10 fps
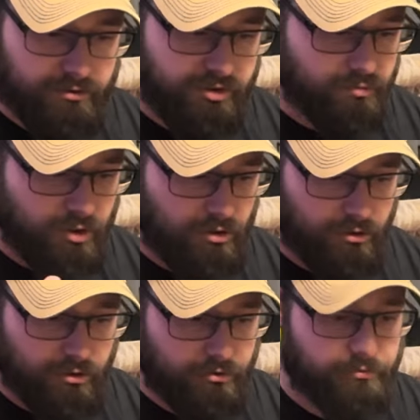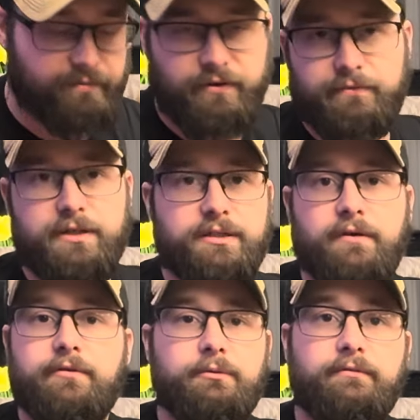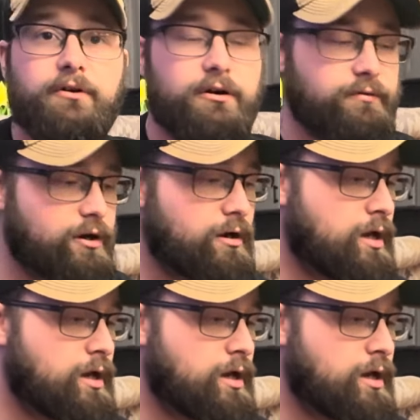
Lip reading: smaller 357 revolver.